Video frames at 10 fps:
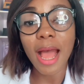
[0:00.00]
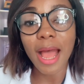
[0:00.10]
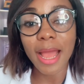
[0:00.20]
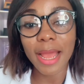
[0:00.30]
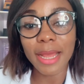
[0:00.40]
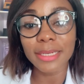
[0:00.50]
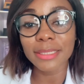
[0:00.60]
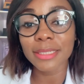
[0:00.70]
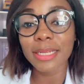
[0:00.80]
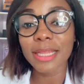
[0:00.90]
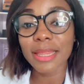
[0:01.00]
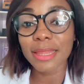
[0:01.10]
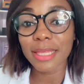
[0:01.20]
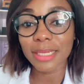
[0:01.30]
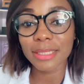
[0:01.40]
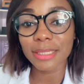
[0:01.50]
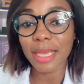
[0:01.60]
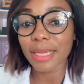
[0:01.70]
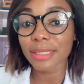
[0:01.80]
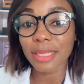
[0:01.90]
and this
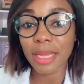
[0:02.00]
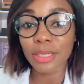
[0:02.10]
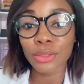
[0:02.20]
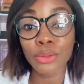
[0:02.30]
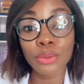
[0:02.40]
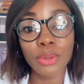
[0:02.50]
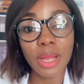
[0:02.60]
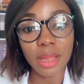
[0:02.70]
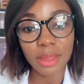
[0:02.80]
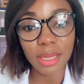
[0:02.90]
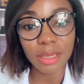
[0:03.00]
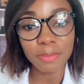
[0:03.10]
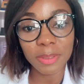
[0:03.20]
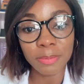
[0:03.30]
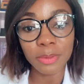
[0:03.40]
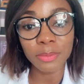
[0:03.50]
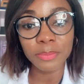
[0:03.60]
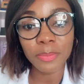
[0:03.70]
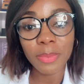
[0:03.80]
extends to elderly people,